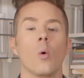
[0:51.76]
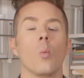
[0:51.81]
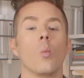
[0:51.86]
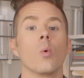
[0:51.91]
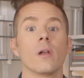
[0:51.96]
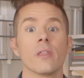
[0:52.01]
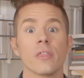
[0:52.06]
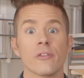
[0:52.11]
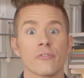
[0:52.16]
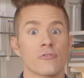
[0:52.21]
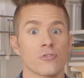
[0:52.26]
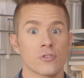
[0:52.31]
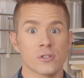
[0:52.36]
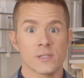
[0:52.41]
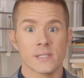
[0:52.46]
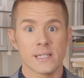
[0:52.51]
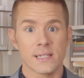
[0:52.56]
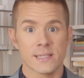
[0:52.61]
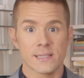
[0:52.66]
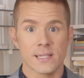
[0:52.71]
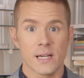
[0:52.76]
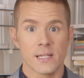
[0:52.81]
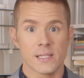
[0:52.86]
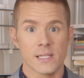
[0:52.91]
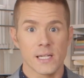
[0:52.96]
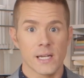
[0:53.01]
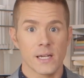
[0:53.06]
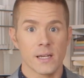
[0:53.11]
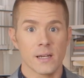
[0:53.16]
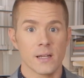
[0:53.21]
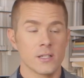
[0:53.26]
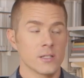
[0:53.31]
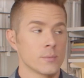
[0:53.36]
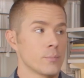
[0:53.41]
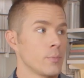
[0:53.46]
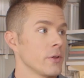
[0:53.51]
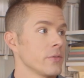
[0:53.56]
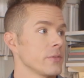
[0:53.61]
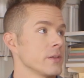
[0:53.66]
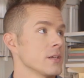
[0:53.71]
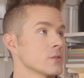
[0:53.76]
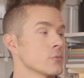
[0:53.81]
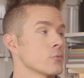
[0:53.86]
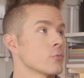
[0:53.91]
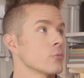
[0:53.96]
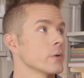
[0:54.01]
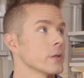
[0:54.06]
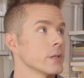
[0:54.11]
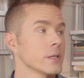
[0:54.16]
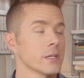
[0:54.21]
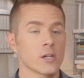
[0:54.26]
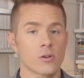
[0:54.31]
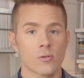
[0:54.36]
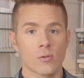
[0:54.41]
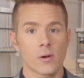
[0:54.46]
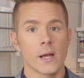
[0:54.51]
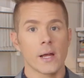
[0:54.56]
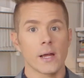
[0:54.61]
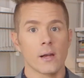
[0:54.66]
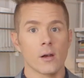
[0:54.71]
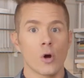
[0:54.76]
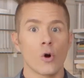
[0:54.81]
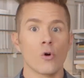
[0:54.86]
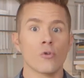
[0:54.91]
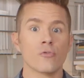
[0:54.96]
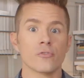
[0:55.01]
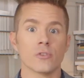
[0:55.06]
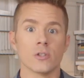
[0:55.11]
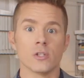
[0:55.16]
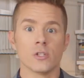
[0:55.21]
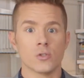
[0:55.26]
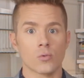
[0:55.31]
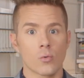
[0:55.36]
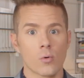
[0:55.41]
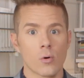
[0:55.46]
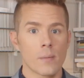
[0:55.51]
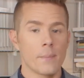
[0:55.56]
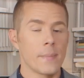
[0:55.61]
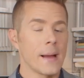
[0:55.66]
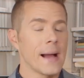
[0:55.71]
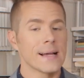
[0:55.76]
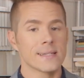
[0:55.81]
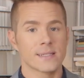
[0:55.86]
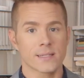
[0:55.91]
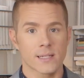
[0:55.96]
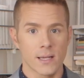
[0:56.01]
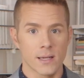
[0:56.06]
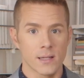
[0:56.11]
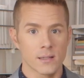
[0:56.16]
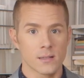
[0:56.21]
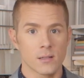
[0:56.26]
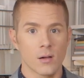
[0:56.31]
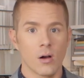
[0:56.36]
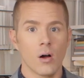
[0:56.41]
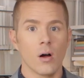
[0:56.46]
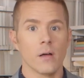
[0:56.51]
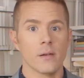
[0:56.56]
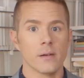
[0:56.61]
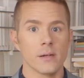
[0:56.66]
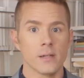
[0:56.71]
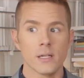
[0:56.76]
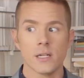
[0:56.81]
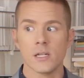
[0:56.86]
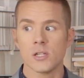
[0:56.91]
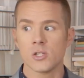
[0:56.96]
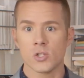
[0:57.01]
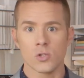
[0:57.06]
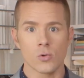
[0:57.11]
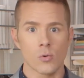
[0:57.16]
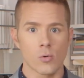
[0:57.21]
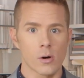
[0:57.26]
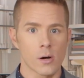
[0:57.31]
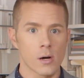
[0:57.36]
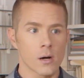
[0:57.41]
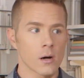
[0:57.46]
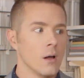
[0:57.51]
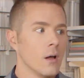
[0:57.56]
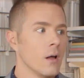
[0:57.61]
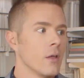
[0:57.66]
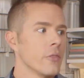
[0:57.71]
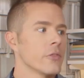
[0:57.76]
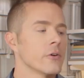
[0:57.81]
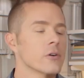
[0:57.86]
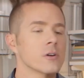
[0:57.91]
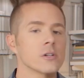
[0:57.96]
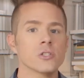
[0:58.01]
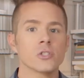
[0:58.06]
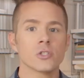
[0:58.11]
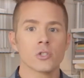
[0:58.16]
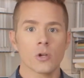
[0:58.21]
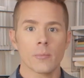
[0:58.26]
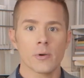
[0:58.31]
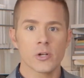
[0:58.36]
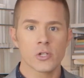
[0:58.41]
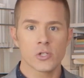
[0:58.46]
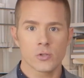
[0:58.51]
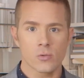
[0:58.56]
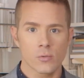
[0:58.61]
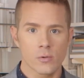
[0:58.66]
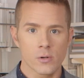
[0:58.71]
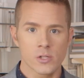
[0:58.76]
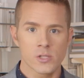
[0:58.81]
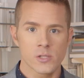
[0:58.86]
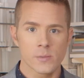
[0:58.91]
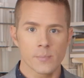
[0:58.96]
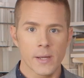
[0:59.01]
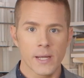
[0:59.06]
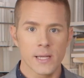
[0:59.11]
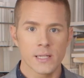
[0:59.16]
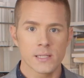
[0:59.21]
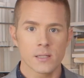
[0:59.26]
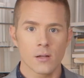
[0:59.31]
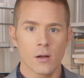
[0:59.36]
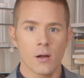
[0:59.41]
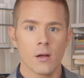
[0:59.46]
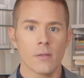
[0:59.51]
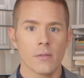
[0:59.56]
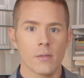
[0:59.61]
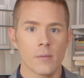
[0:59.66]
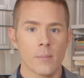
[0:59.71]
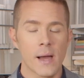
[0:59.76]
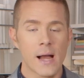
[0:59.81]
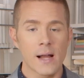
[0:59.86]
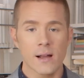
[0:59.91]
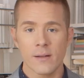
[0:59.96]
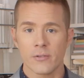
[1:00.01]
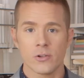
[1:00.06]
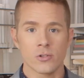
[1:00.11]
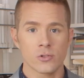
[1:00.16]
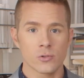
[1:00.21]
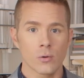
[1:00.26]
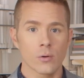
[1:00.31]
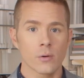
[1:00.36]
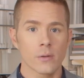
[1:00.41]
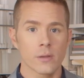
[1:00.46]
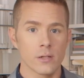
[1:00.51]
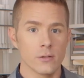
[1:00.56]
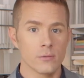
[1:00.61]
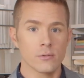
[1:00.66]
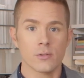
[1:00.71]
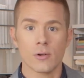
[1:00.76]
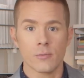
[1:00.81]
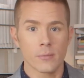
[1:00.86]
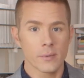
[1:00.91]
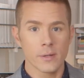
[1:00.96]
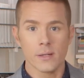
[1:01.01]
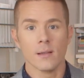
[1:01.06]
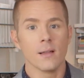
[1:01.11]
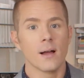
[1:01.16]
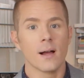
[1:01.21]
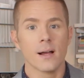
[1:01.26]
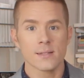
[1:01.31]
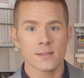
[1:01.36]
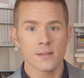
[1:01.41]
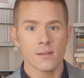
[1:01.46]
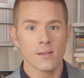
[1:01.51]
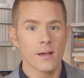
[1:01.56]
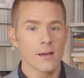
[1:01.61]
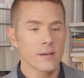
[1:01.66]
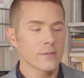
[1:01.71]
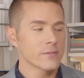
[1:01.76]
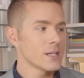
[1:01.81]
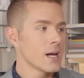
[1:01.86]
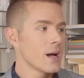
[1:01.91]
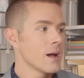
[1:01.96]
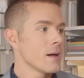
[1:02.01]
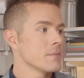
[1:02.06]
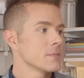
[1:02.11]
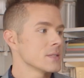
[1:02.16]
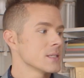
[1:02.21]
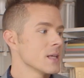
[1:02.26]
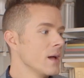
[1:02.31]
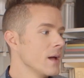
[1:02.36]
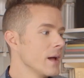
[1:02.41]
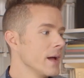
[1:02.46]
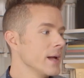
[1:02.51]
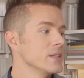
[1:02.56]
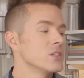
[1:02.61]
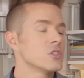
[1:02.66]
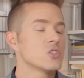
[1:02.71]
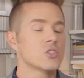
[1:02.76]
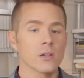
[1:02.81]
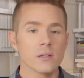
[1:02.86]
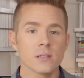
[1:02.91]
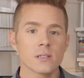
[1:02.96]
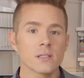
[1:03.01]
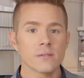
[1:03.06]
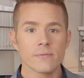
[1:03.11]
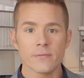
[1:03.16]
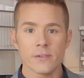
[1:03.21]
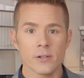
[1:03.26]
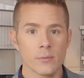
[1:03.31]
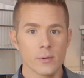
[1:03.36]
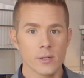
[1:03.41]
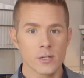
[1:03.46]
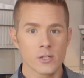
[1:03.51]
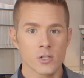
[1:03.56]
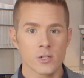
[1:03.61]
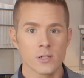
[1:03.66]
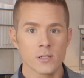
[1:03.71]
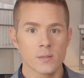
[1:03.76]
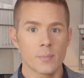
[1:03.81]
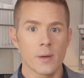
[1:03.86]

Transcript: One of the first things I did is put these really great over-the-door baskets on each door. There is so much storage space on the back of your door that you don't realize a lot of times. It's just a few inches,